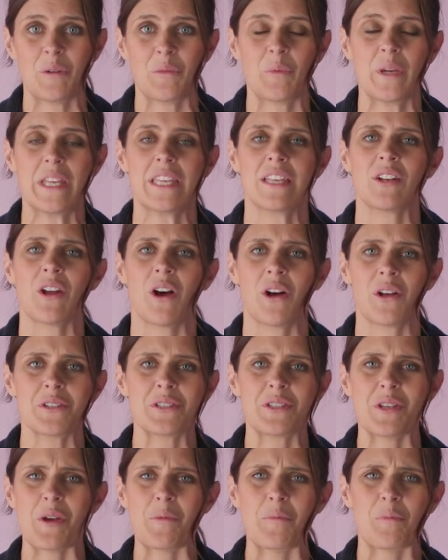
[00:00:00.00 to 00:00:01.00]
we can
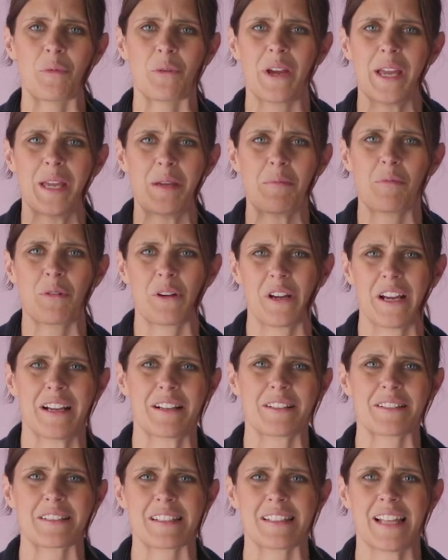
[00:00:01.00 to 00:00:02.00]
also pray
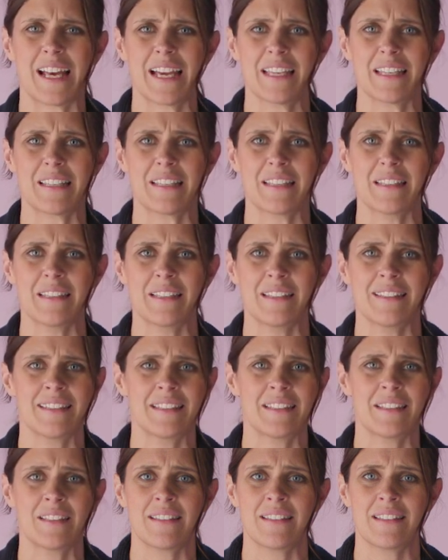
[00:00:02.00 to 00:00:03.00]
prayers like,
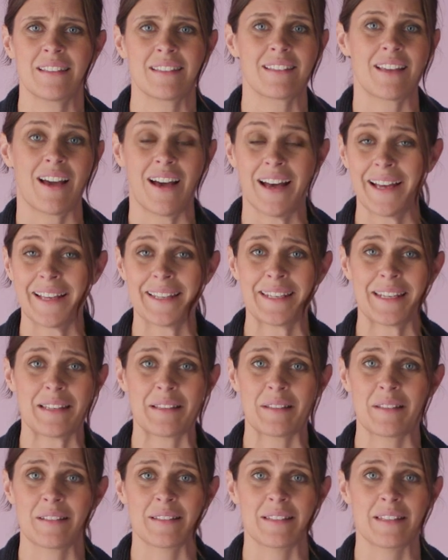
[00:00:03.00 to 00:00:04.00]
God,
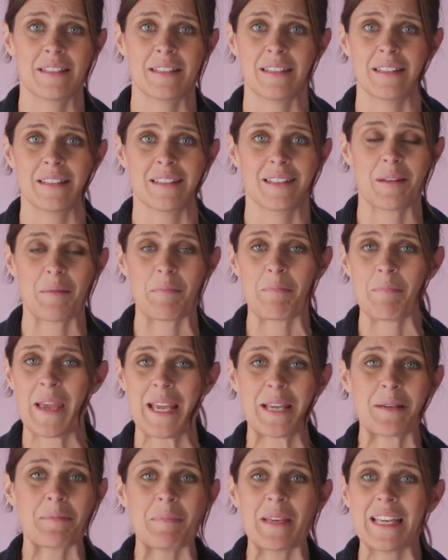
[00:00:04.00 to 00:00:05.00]

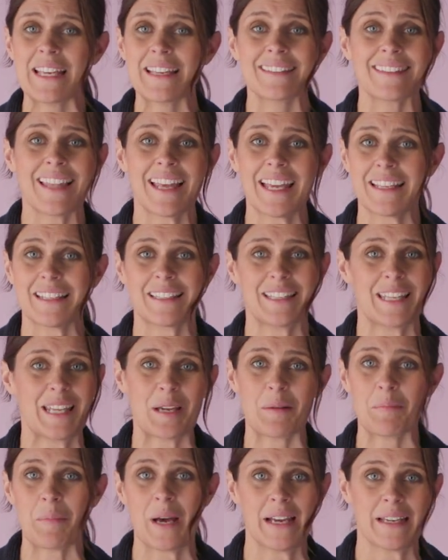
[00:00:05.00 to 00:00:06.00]
make me like
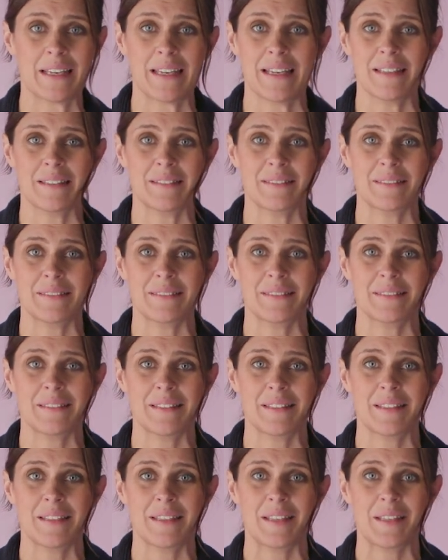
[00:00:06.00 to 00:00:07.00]
Nehemiah.
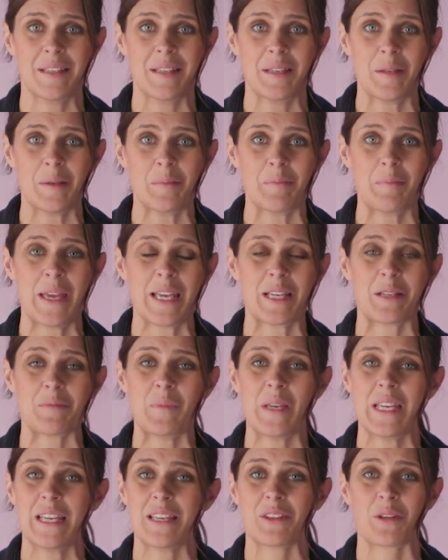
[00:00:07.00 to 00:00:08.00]
Make
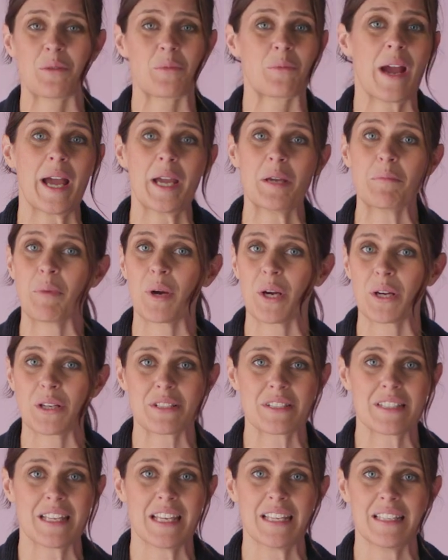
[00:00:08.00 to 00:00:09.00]
me the right
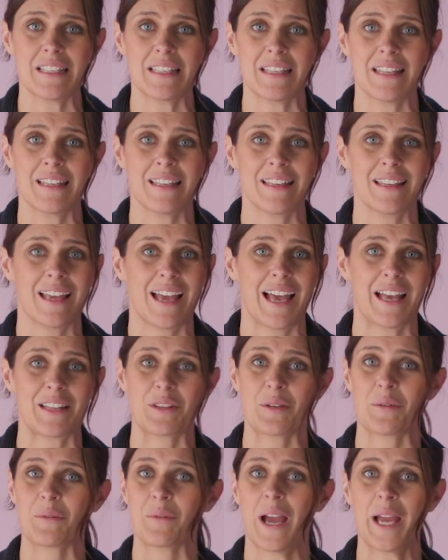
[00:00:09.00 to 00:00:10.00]
person at
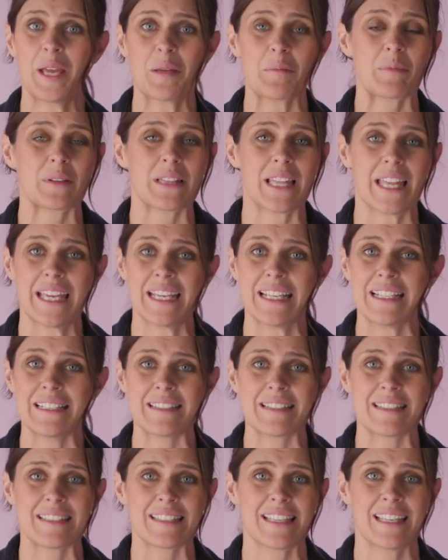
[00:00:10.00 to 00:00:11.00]
the right
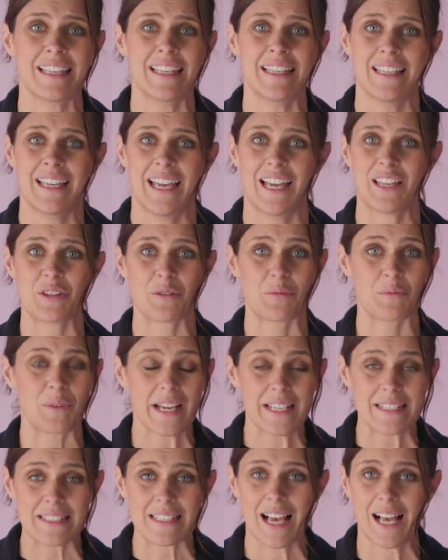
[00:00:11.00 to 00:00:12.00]
place, at the
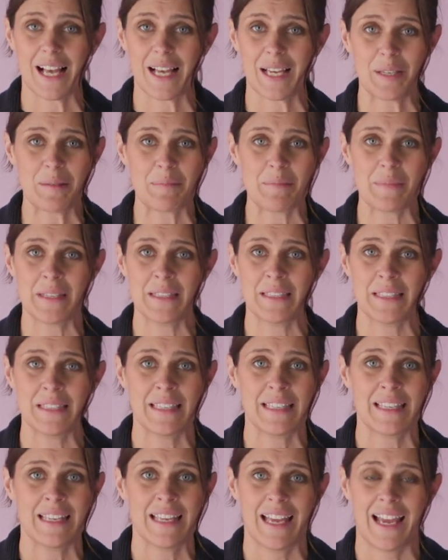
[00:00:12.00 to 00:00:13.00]
right time,
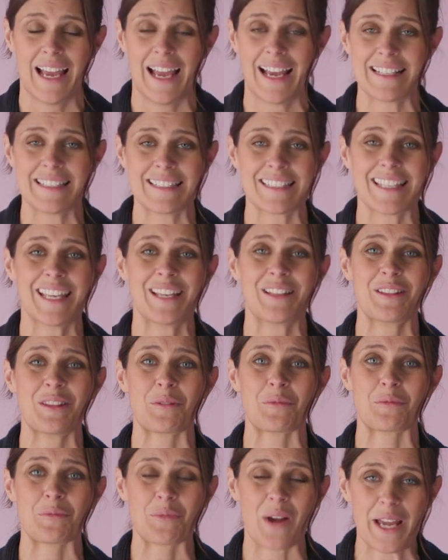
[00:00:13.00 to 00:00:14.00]
asking
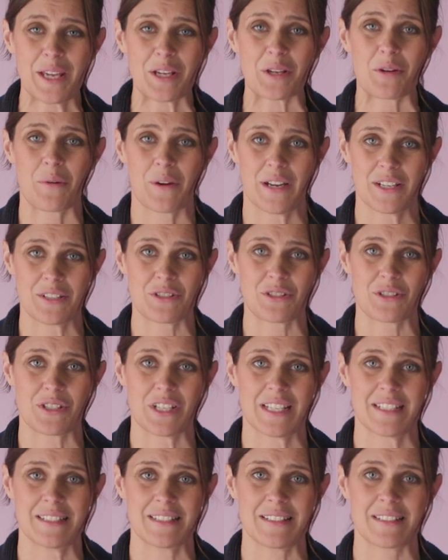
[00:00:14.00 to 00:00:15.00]
the right
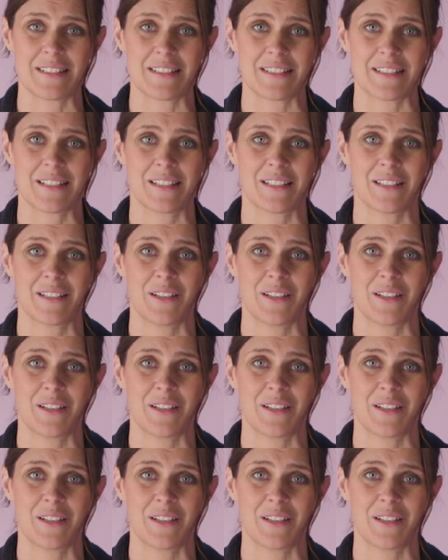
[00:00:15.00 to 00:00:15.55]
questions